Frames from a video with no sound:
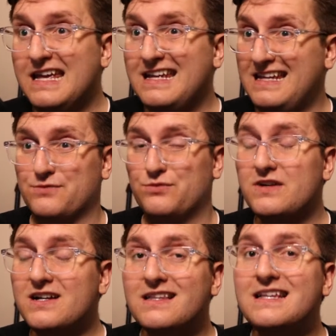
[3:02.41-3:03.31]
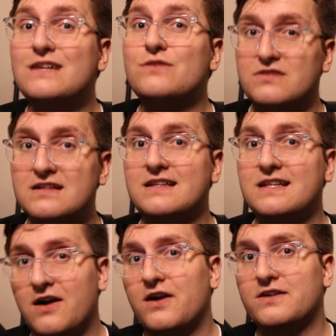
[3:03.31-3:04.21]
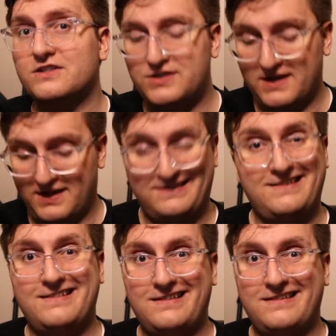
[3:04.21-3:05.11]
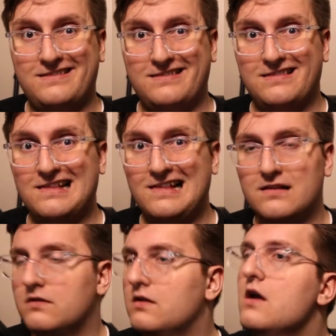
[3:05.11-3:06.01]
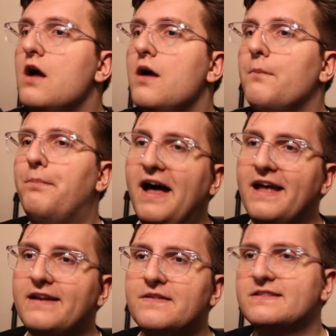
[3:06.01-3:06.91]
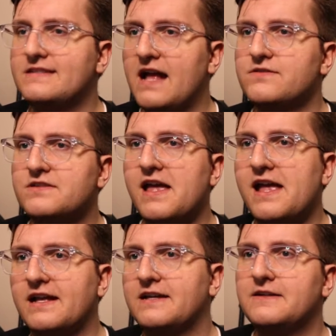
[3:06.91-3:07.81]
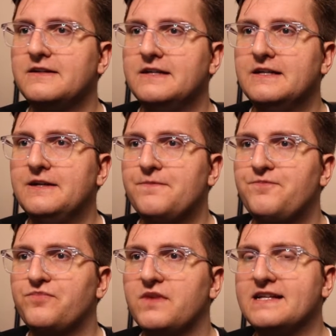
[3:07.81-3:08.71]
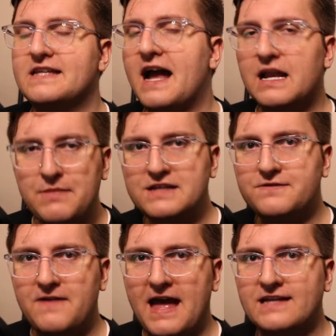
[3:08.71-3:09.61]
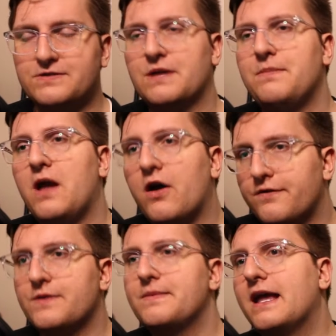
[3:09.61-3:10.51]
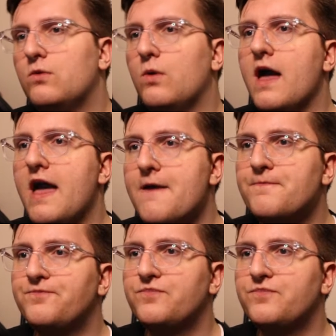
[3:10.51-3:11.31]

He's really, really hard to just. But sounds like he's not going to be as fast, so it's going to be harder for him to get away.